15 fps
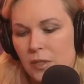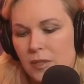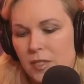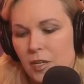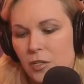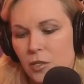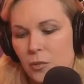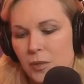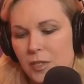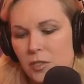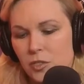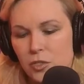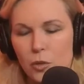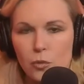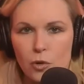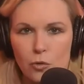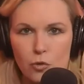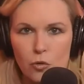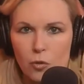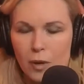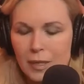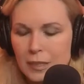tell you is, don't go
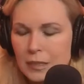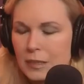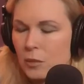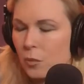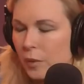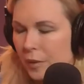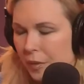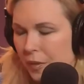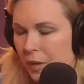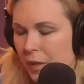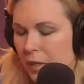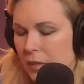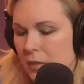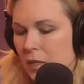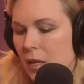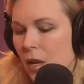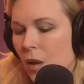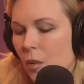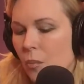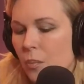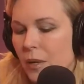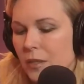crazy with it,
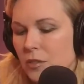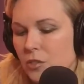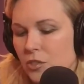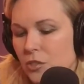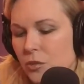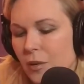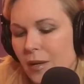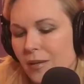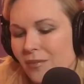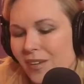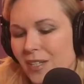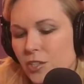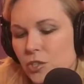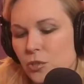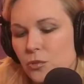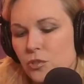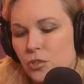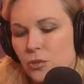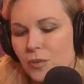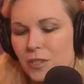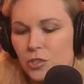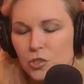but I invite you
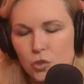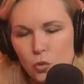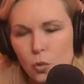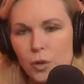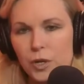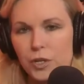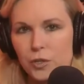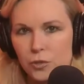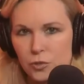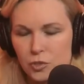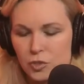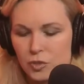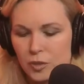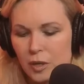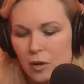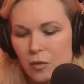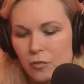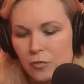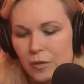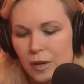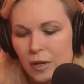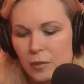to enjoy
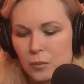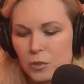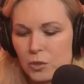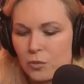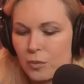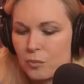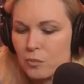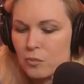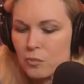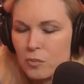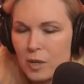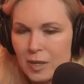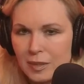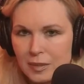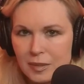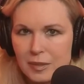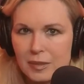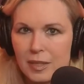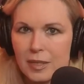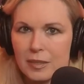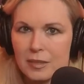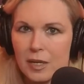yourself. You must
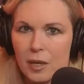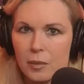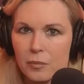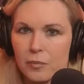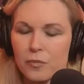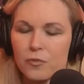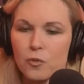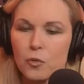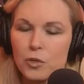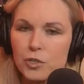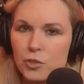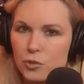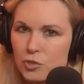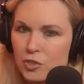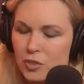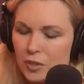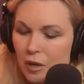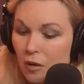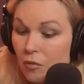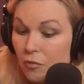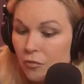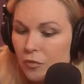take time for
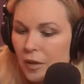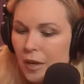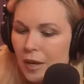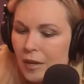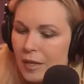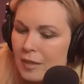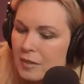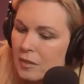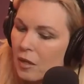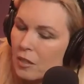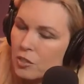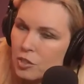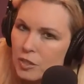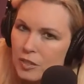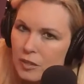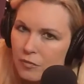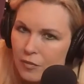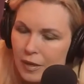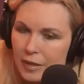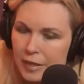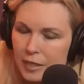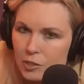yourself. It's not just the
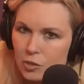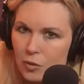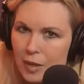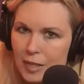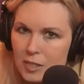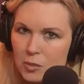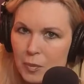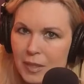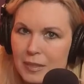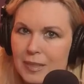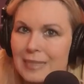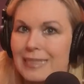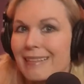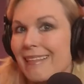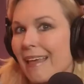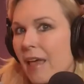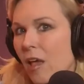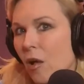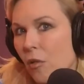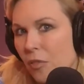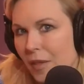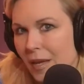financial aspect, it's in the
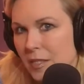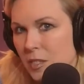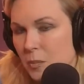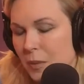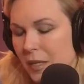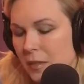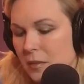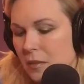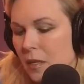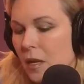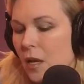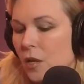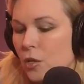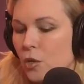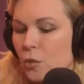health aspect. You